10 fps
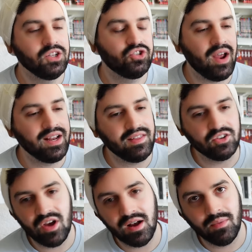trying to get the
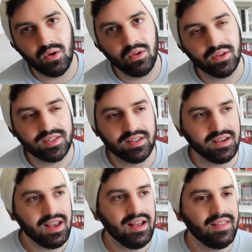Dragon Balls
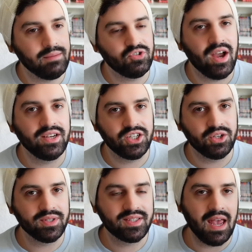and them trying
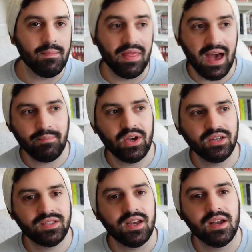to escape that
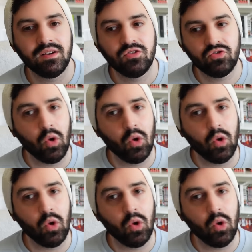person,